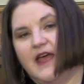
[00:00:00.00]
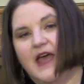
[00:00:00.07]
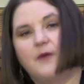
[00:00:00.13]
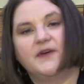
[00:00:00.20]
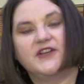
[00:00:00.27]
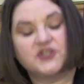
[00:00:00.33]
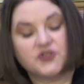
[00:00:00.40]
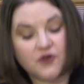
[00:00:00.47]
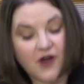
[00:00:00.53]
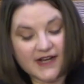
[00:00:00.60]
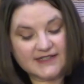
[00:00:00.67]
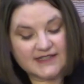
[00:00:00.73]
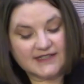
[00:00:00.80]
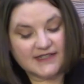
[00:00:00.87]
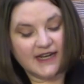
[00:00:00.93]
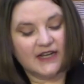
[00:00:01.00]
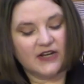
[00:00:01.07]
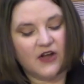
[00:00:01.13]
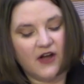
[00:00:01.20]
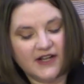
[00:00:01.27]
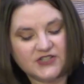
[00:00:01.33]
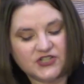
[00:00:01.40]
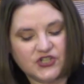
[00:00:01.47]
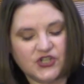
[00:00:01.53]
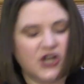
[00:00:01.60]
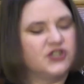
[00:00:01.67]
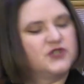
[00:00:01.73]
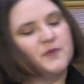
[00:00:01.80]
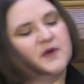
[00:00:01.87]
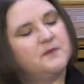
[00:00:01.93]
And we trust in God's
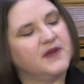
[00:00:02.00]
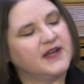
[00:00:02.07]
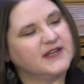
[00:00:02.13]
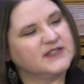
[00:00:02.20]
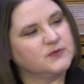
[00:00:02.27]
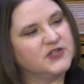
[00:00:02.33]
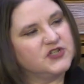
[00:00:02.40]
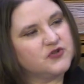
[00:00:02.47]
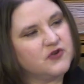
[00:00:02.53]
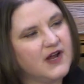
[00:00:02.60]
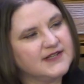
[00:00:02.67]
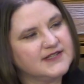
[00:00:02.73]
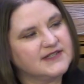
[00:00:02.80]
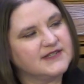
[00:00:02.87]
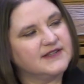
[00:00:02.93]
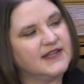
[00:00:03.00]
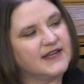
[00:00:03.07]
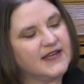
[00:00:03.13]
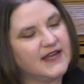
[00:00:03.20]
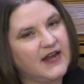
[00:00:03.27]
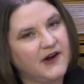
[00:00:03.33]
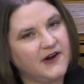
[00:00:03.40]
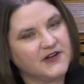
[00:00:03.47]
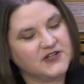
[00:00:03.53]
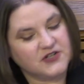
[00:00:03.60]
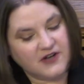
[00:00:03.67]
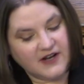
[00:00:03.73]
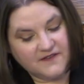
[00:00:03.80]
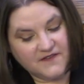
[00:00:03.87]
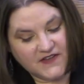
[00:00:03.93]
judgment because we trust the
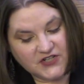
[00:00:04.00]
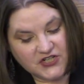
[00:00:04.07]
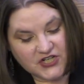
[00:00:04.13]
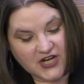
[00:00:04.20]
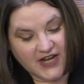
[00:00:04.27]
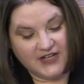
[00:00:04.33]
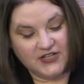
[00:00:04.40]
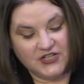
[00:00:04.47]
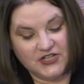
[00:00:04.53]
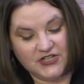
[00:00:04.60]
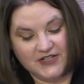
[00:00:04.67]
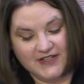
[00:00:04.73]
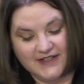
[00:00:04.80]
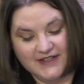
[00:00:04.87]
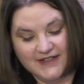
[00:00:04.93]
character of the judge.